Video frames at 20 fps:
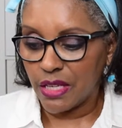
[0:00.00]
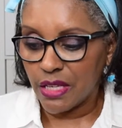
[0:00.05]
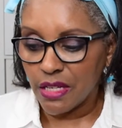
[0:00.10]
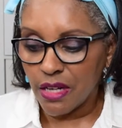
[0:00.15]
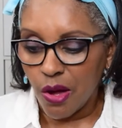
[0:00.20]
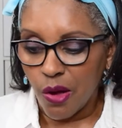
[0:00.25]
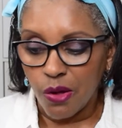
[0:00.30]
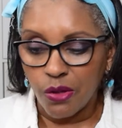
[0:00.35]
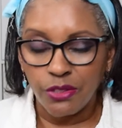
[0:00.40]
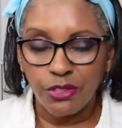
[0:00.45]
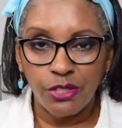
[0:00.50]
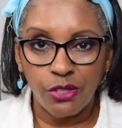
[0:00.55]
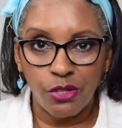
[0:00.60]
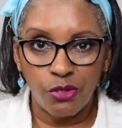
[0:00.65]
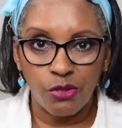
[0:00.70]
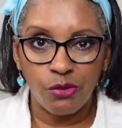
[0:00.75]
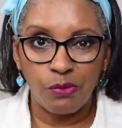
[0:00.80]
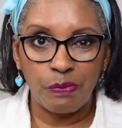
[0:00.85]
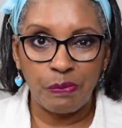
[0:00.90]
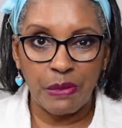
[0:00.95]
it
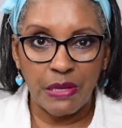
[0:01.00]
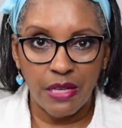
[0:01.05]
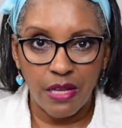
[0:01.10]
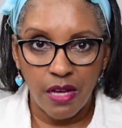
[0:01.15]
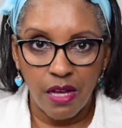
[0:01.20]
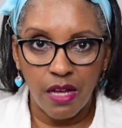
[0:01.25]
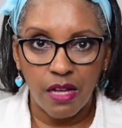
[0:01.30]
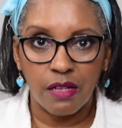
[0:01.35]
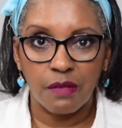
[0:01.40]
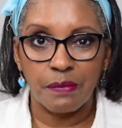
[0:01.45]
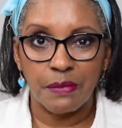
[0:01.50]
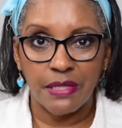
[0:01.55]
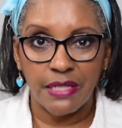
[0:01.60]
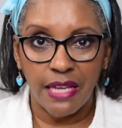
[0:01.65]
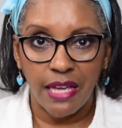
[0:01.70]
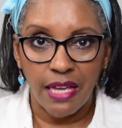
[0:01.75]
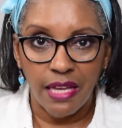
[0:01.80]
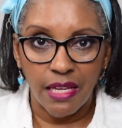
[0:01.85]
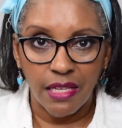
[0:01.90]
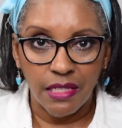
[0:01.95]
also becomes
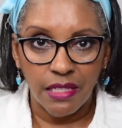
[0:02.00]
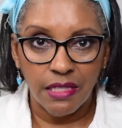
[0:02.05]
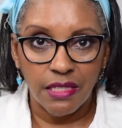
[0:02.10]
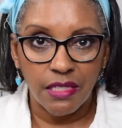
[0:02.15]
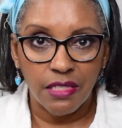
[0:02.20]
a